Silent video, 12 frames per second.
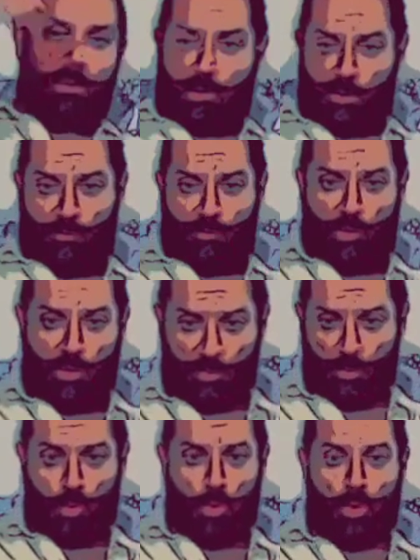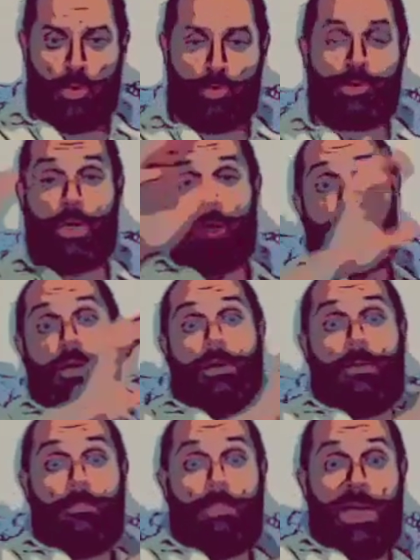confront the world
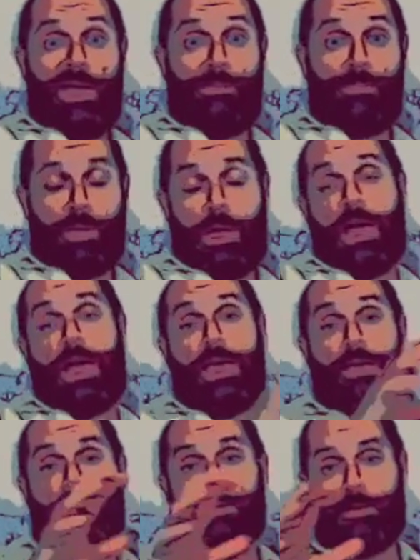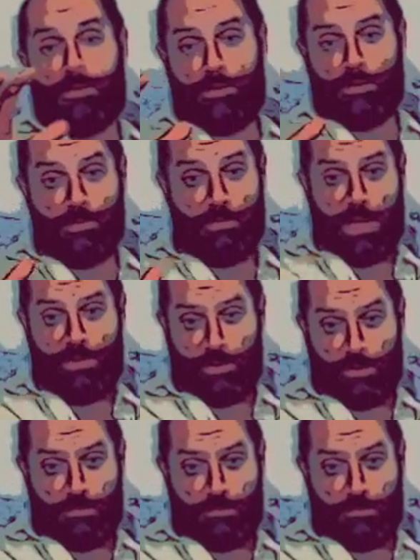by applying the method.